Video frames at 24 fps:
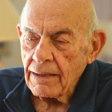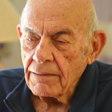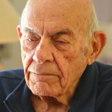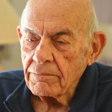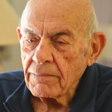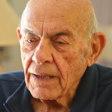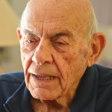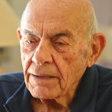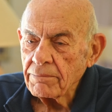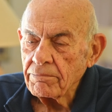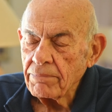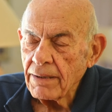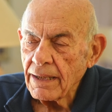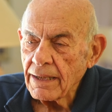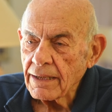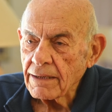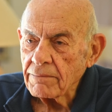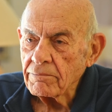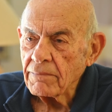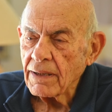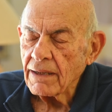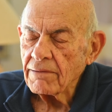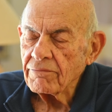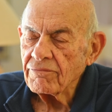
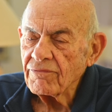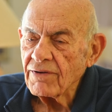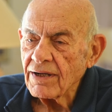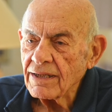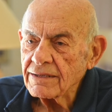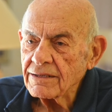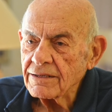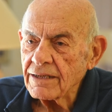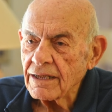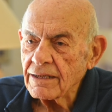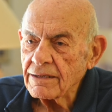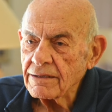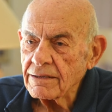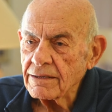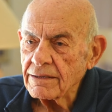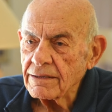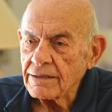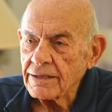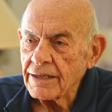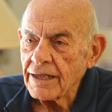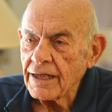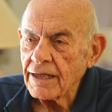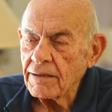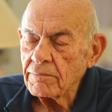My father's
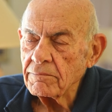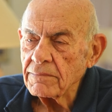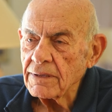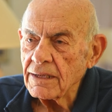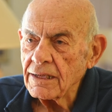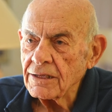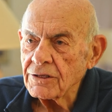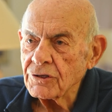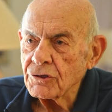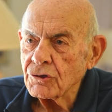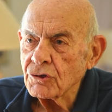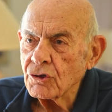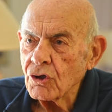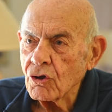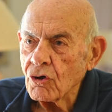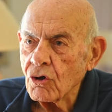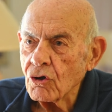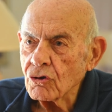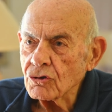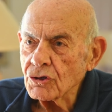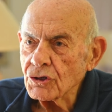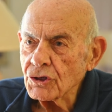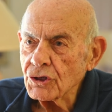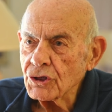name is
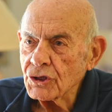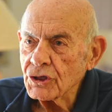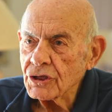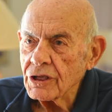George.